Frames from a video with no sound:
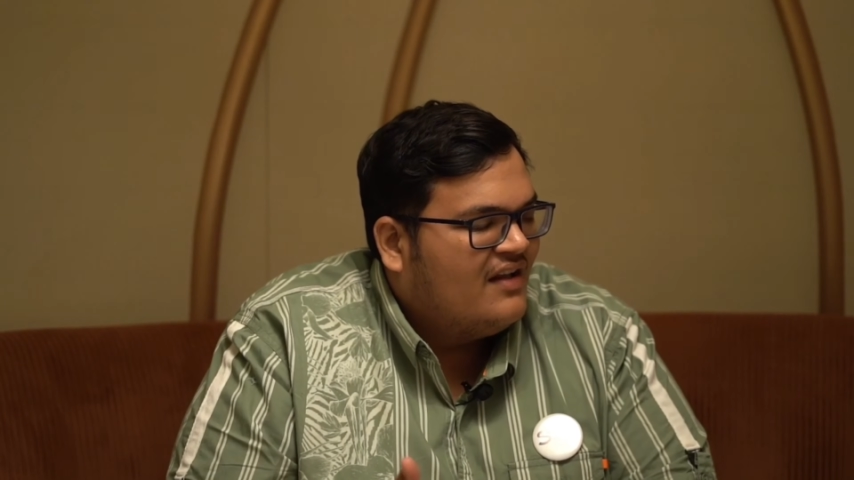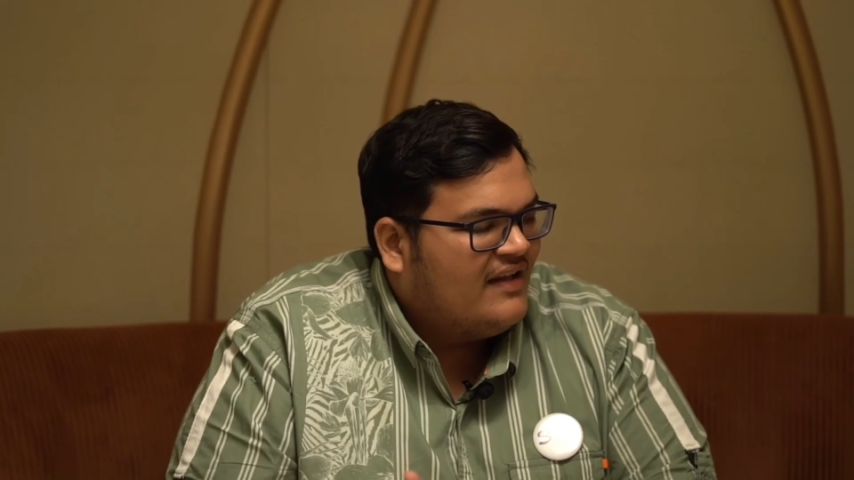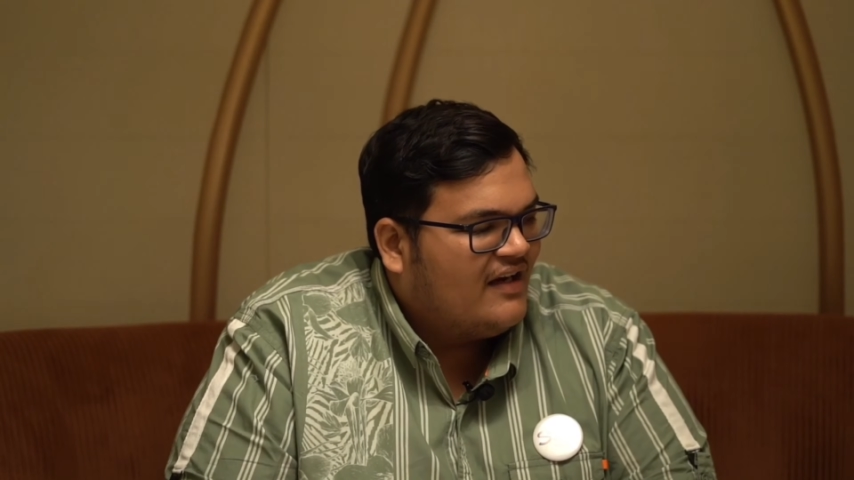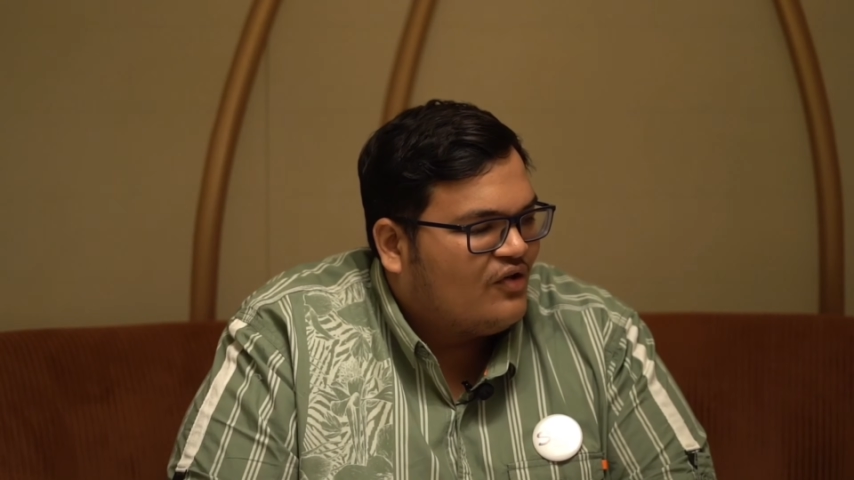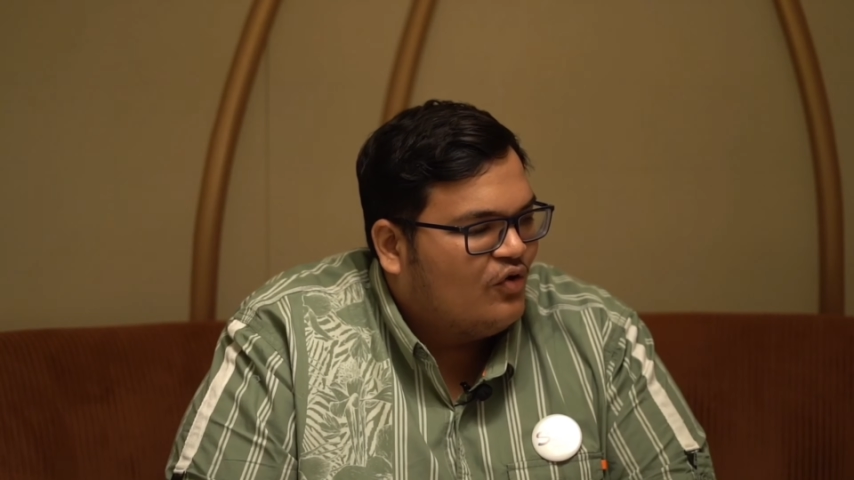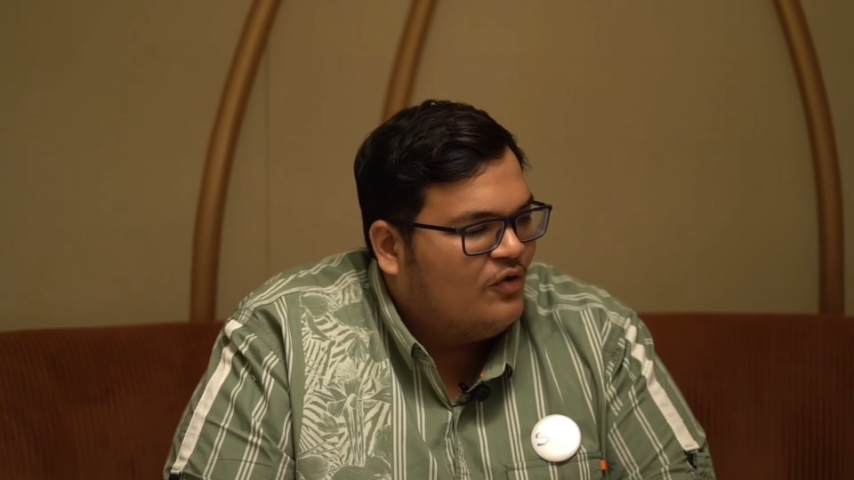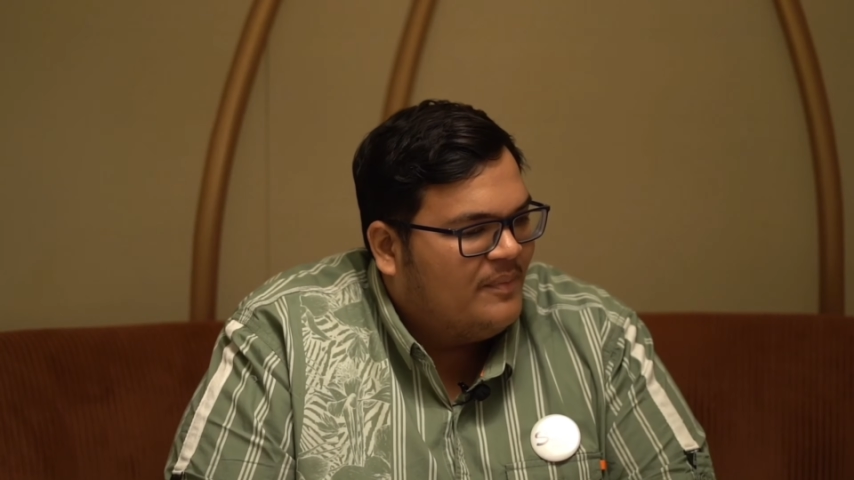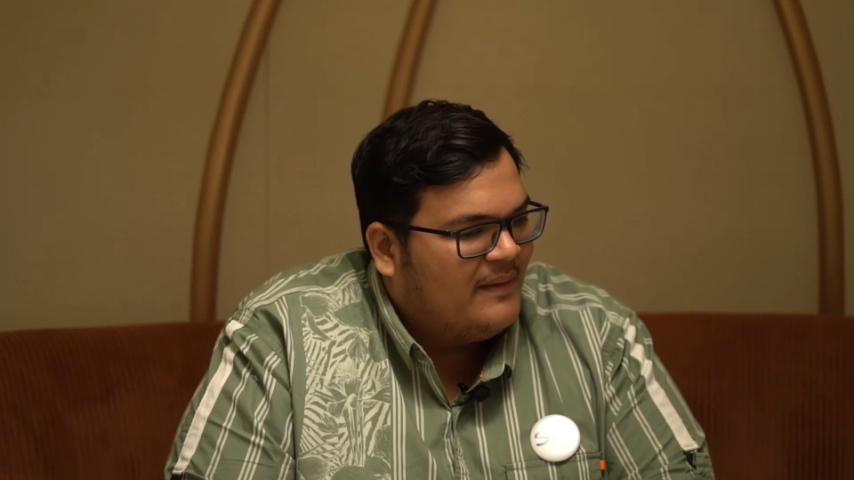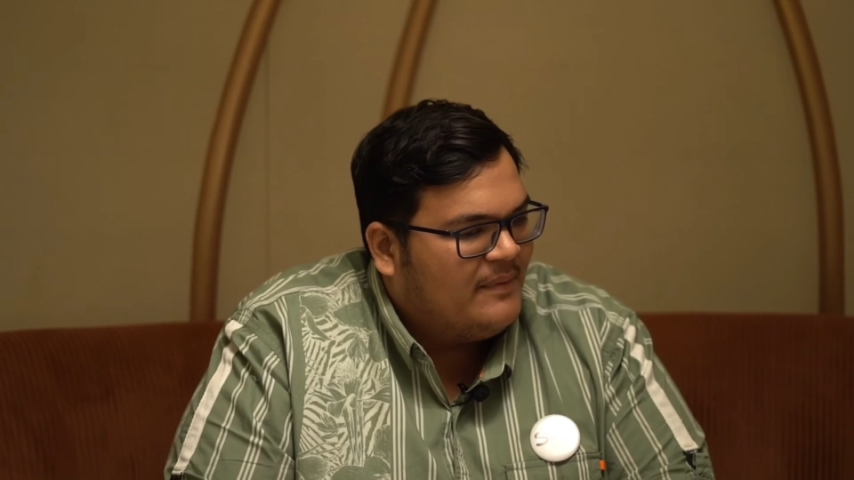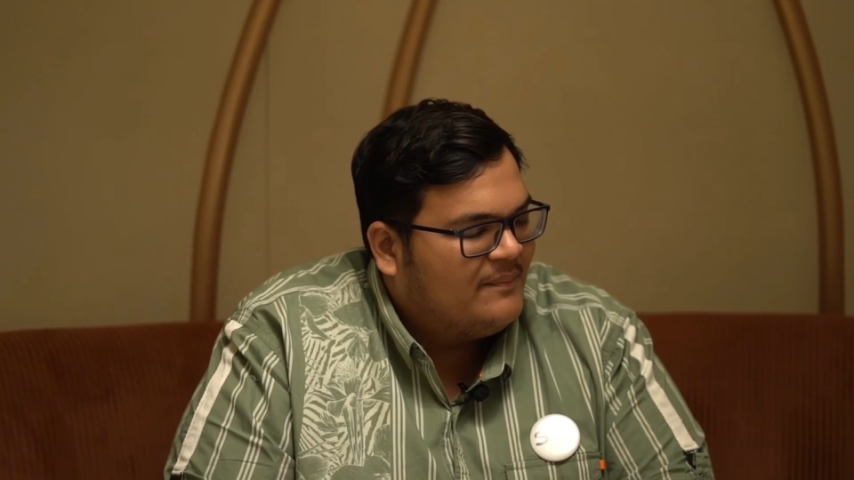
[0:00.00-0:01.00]
that
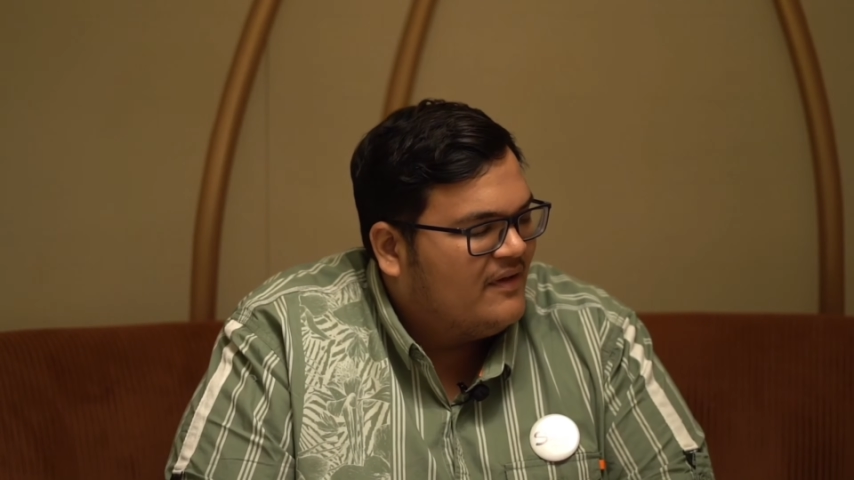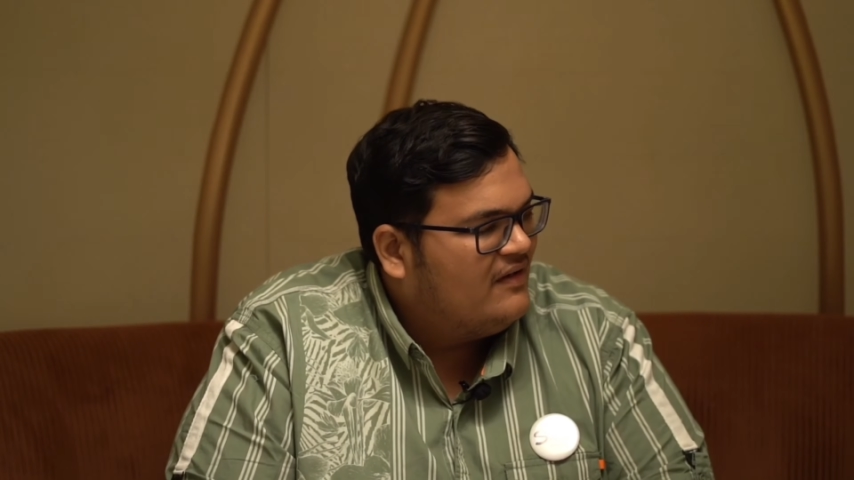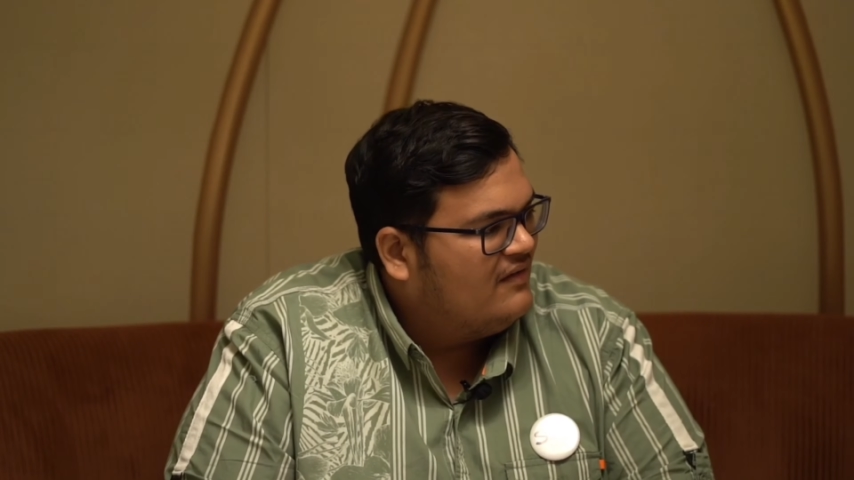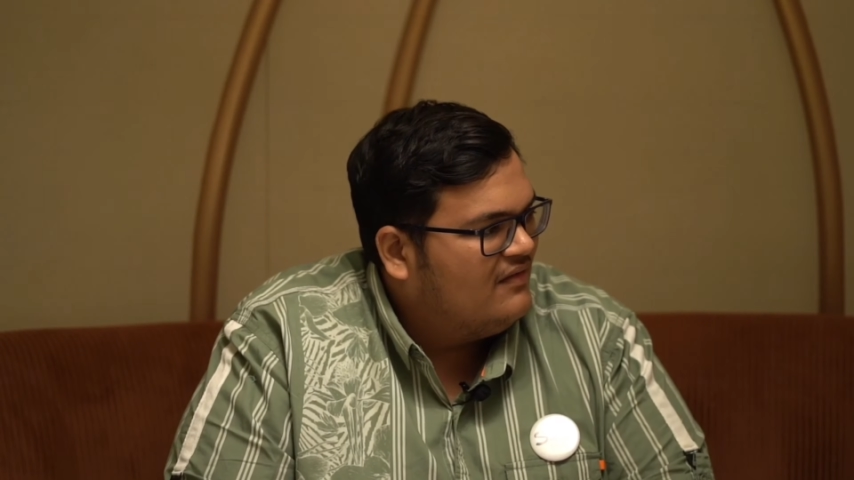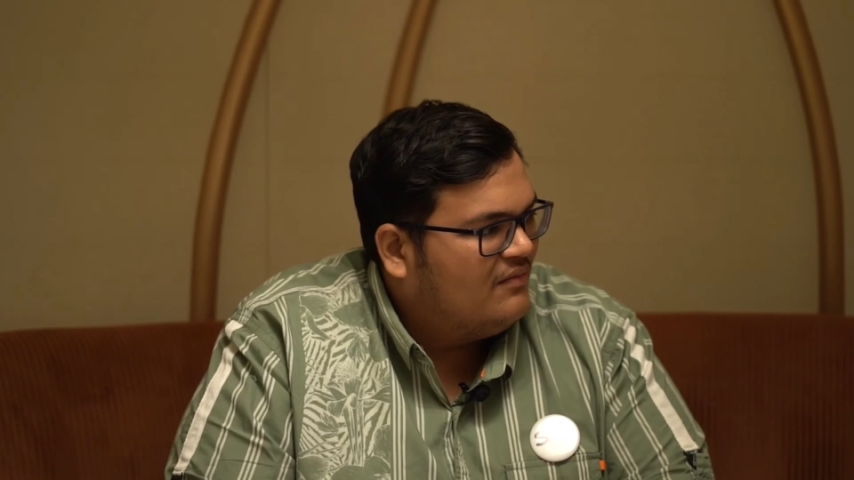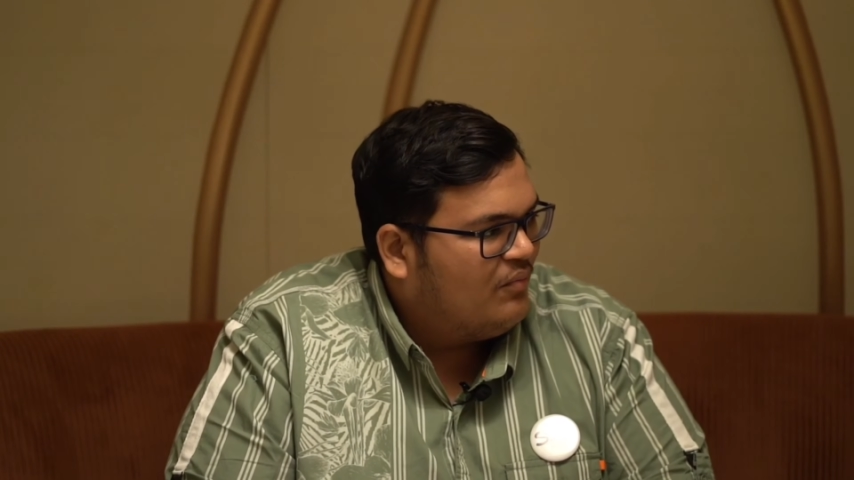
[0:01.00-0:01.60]
Coldplay people